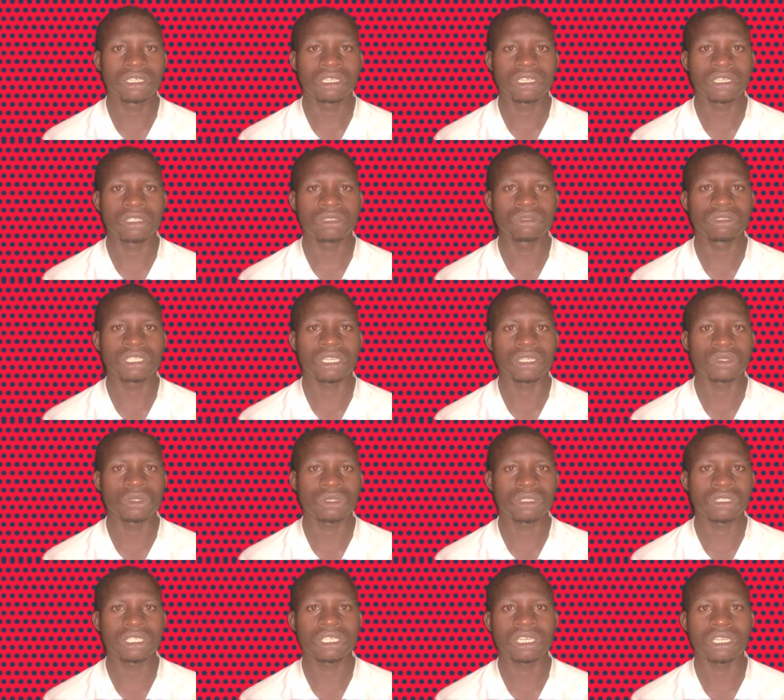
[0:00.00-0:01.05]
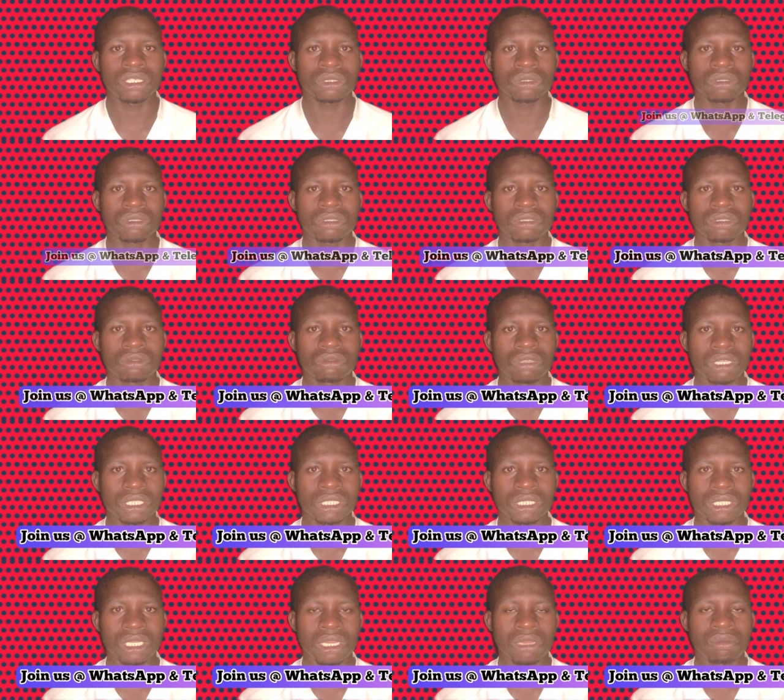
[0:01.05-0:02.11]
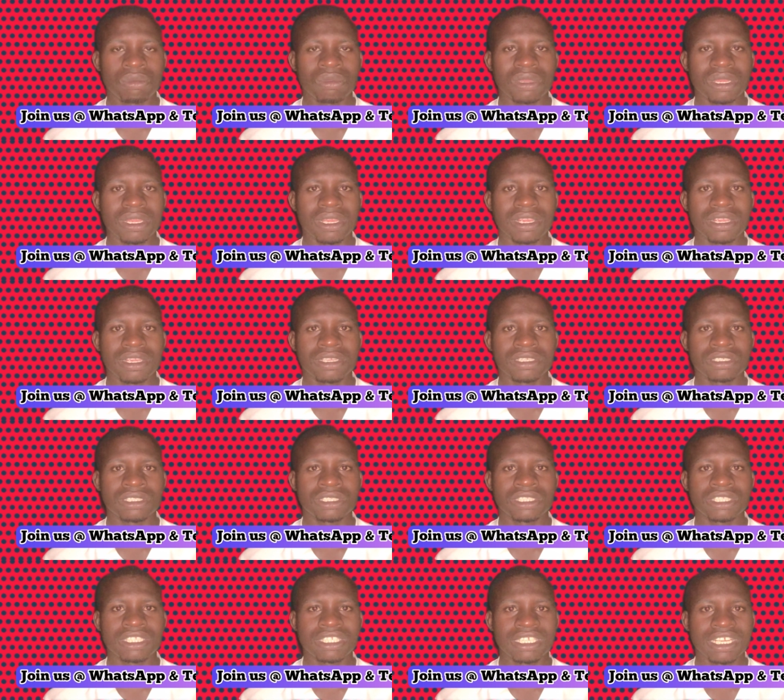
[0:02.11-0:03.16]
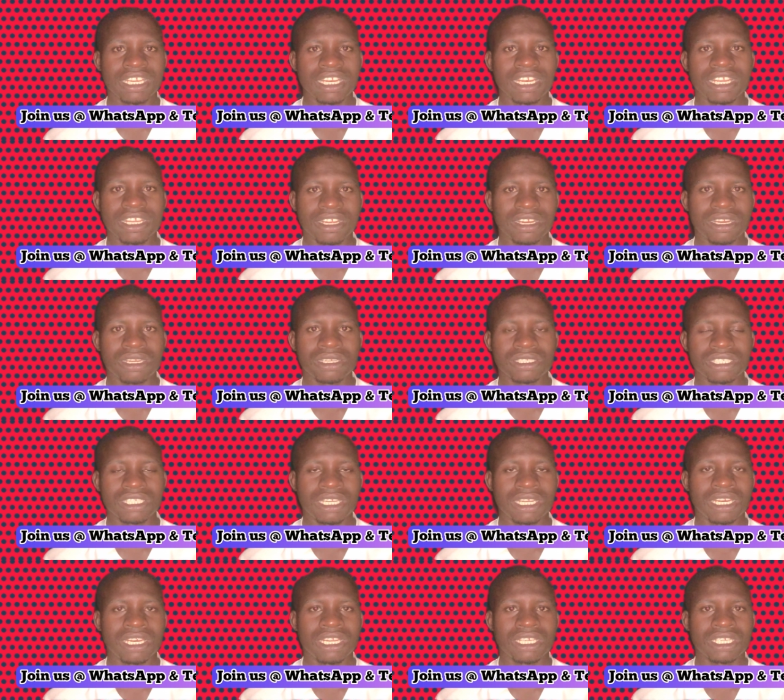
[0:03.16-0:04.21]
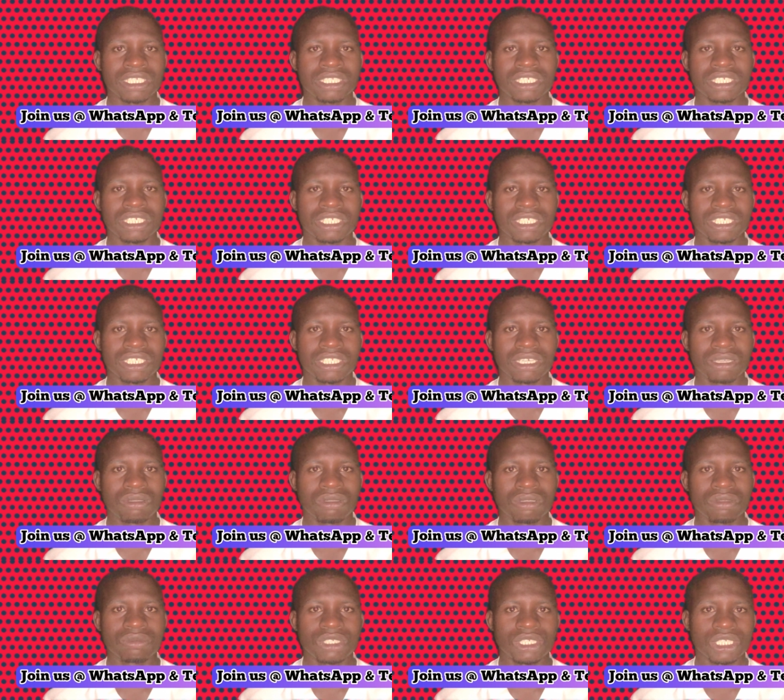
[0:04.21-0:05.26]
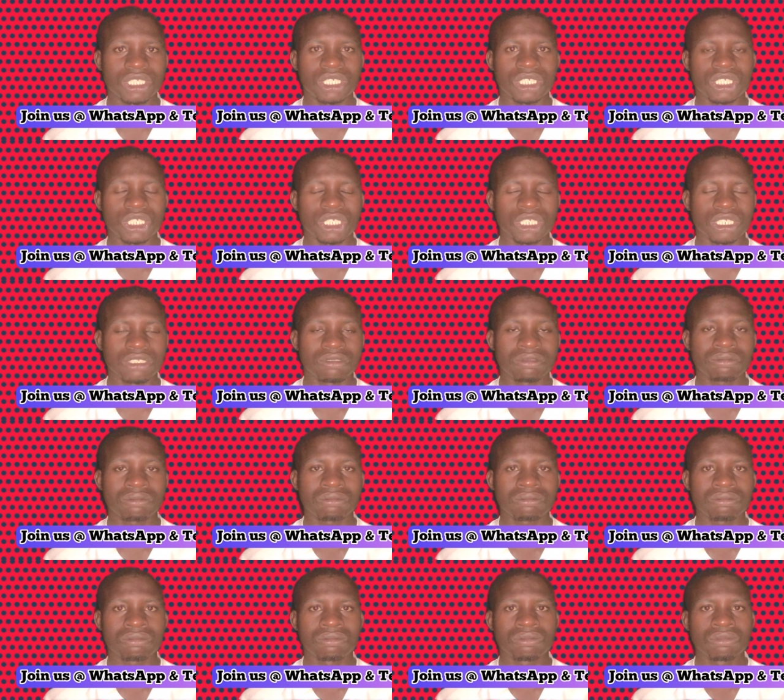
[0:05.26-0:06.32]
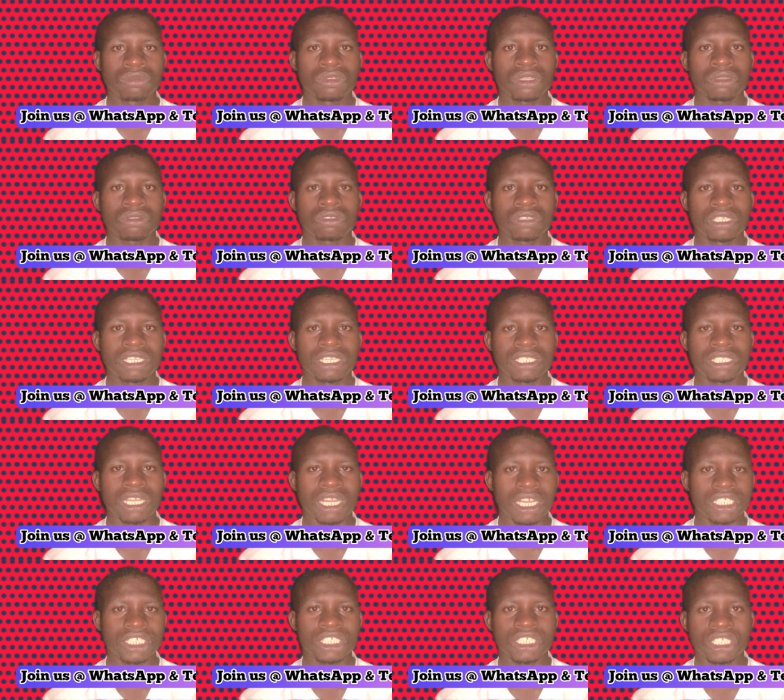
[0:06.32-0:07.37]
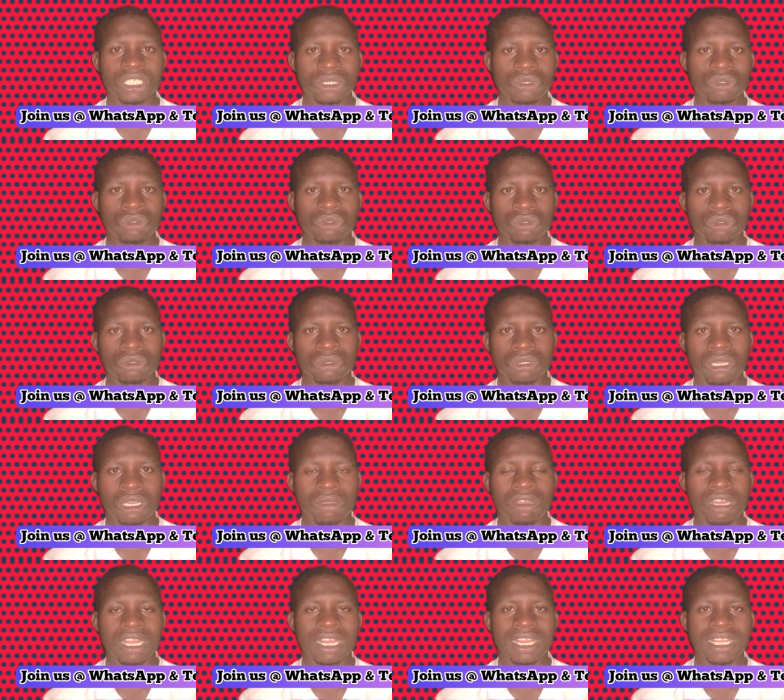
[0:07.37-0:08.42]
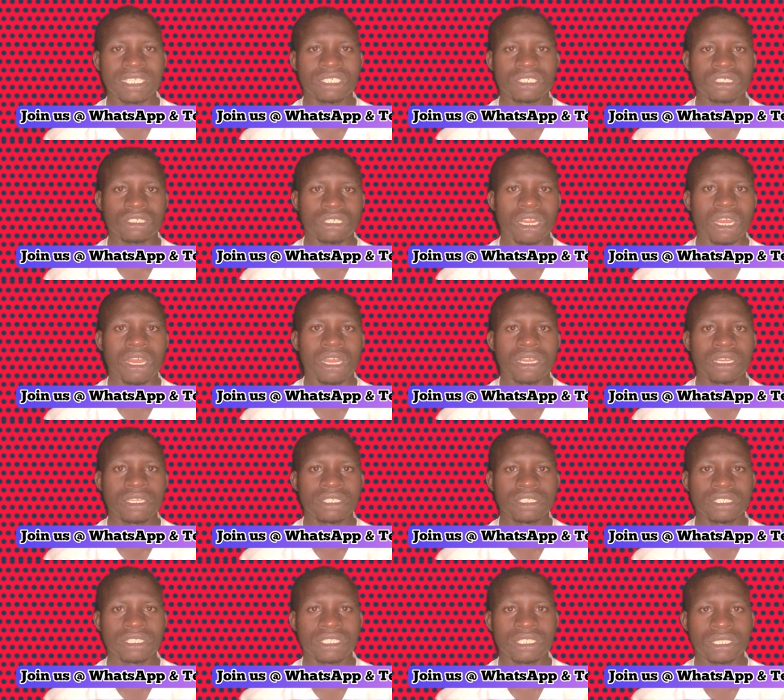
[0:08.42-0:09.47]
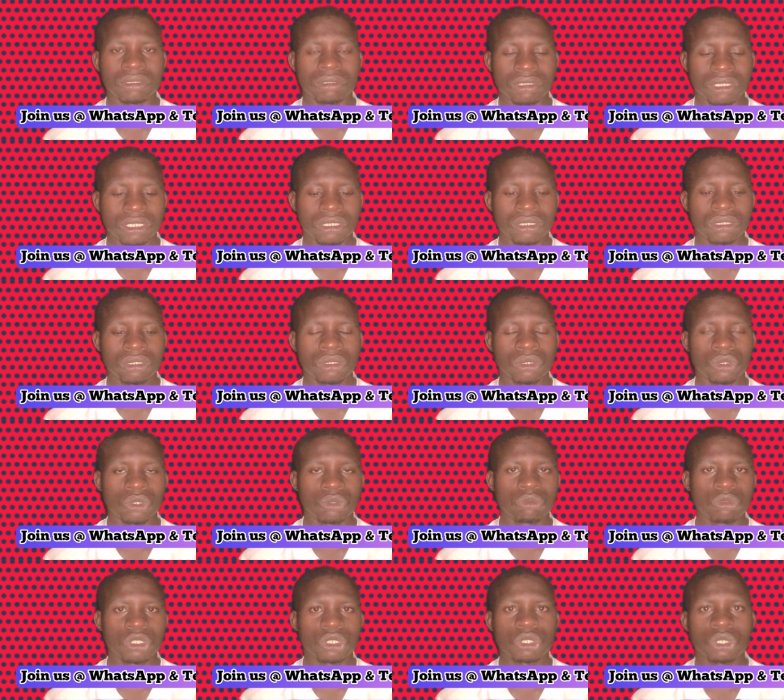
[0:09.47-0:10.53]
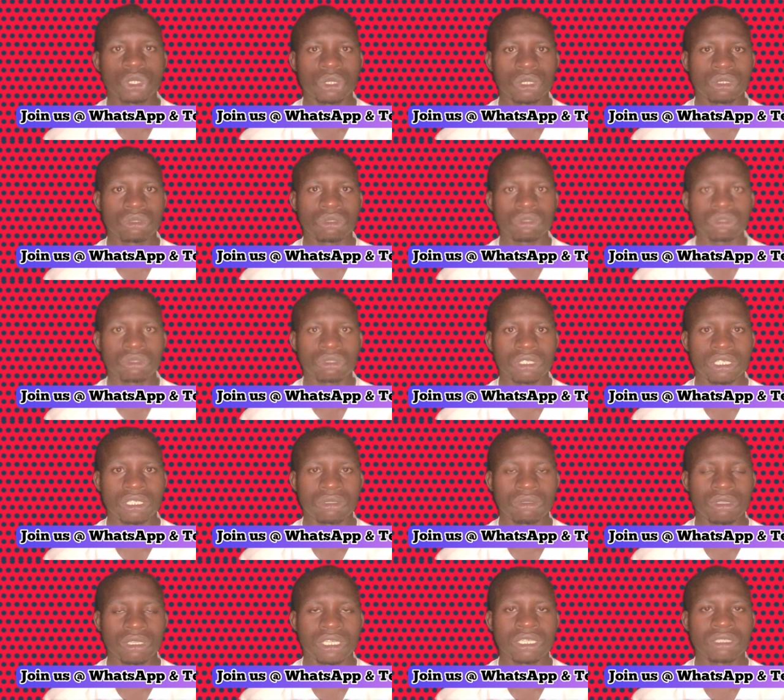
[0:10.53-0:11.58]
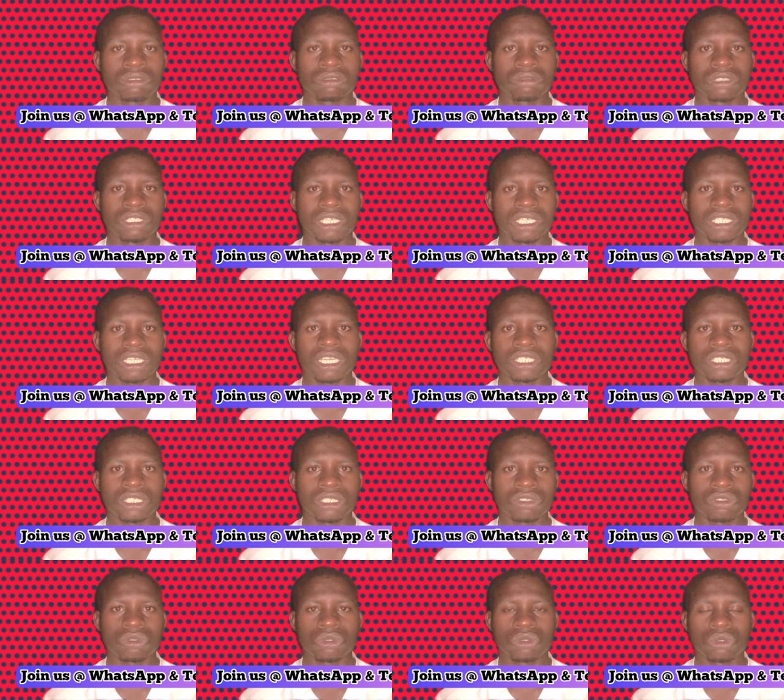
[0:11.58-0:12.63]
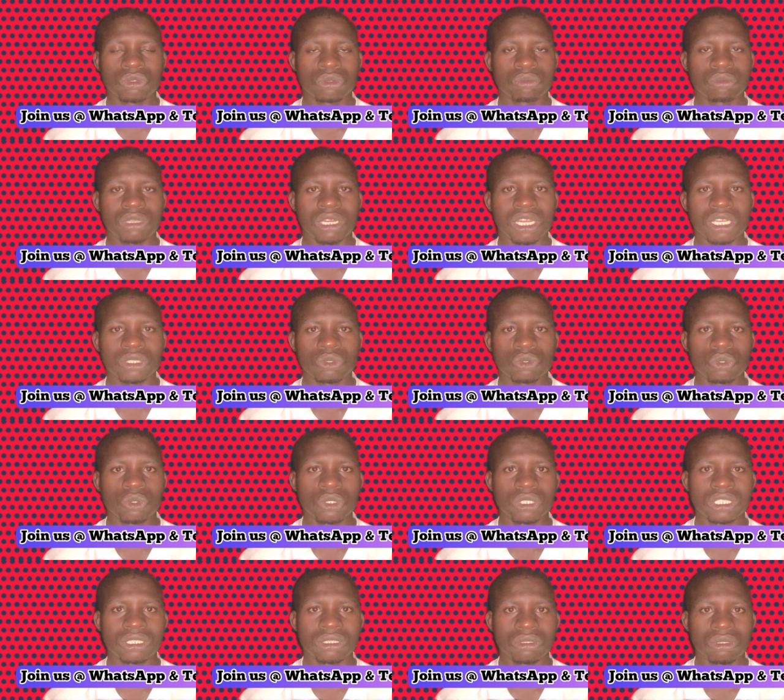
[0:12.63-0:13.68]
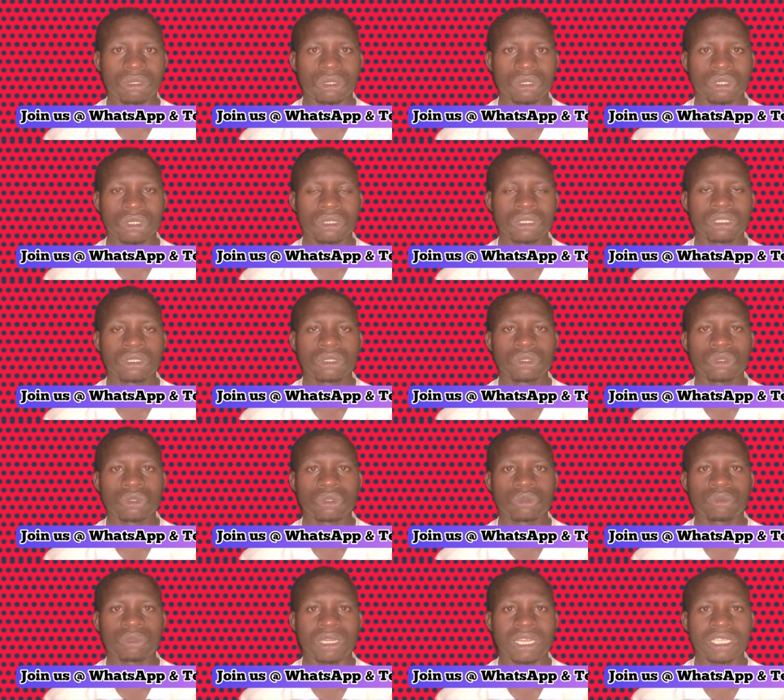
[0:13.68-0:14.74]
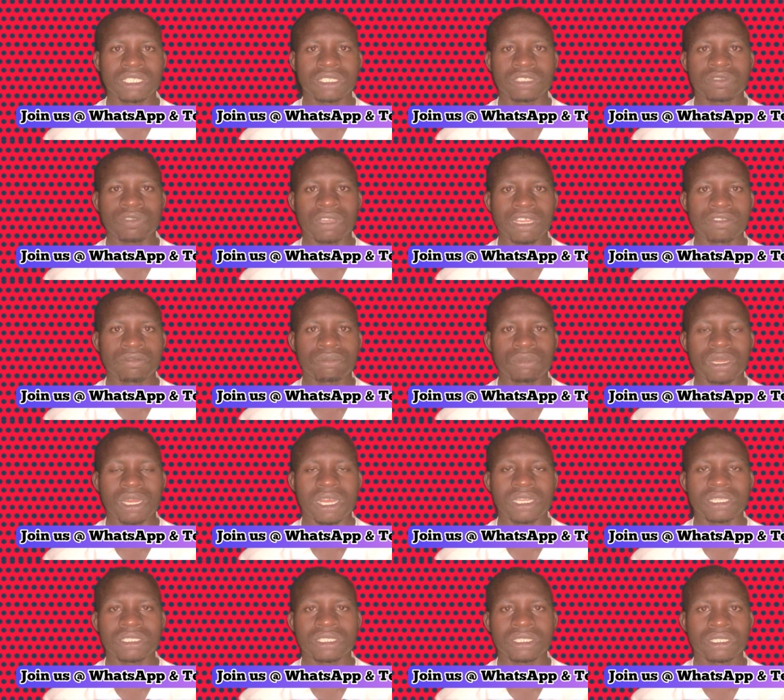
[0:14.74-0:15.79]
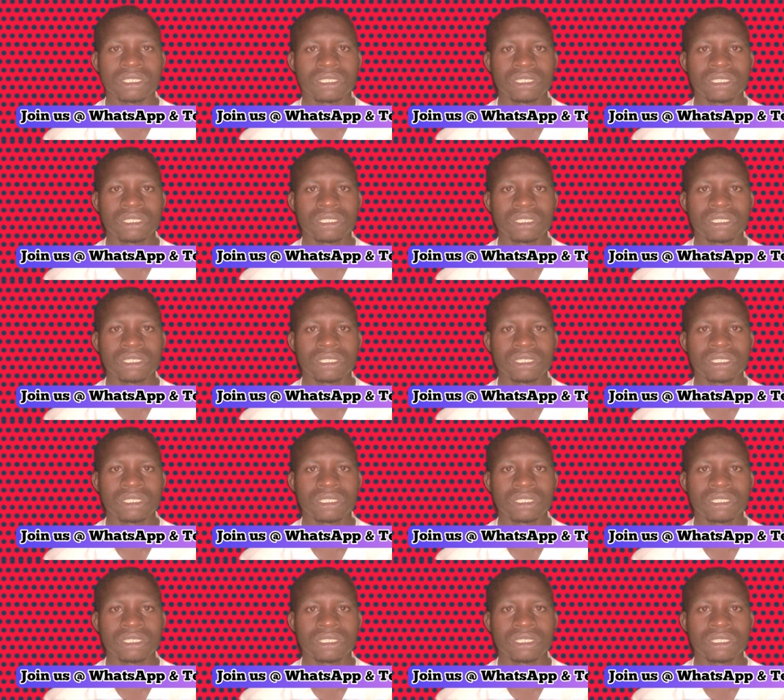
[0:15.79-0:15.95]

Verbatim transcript: And you can join us on WhatsApp and Telegram. The links is in the comment section to get access to our extra tips. So make sure you join where you get access to two plus going us, two five plus